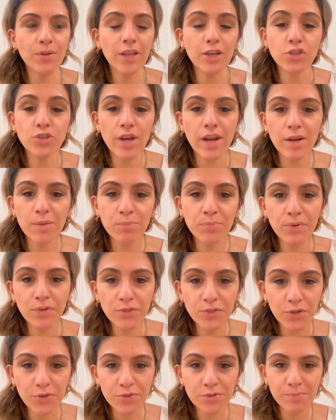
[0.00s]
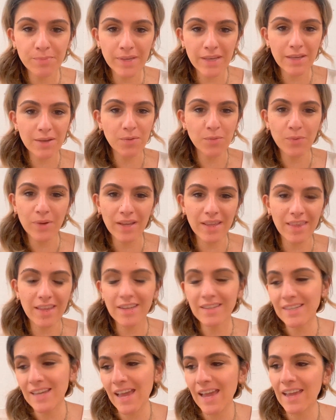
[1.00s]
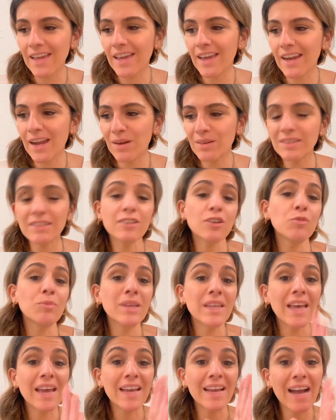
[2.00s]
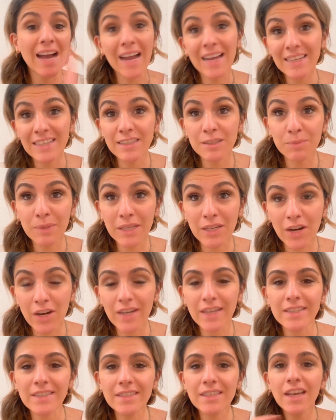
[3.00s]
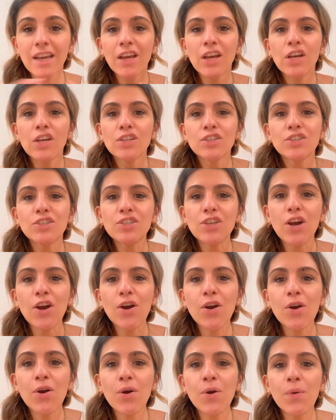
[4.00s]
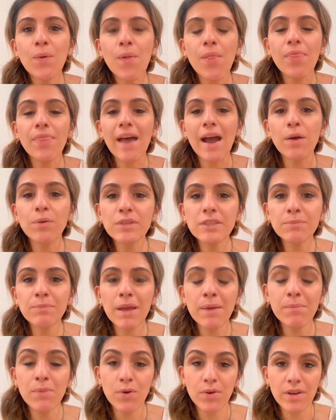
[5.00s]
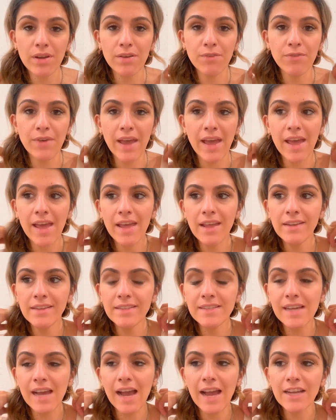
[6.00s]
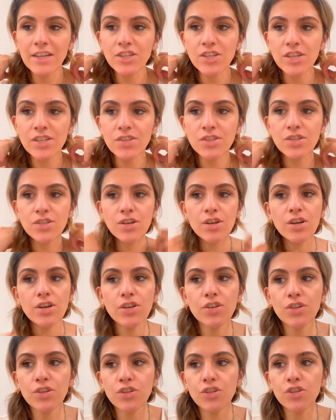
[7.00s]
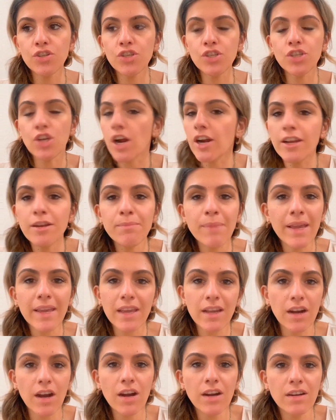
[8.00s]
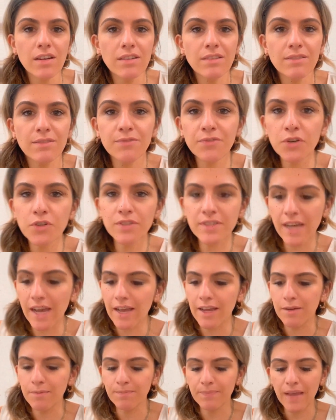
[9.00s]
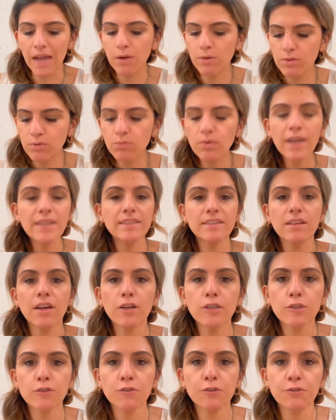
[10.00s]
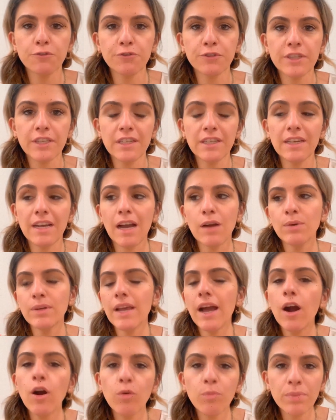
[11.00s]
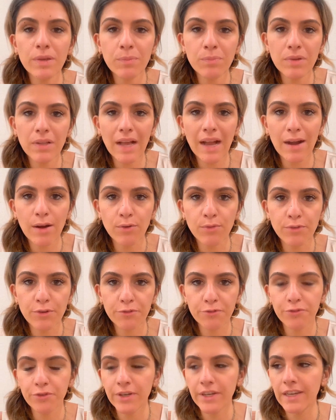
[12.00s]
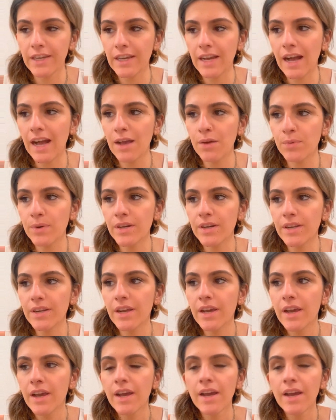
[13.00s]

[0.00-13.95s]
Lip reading: try to bulldoze me with a tank and I would still be I need to be an artist. So that was my motive, and I just started making art full time. I would write songs for free. I would help people out for free. I would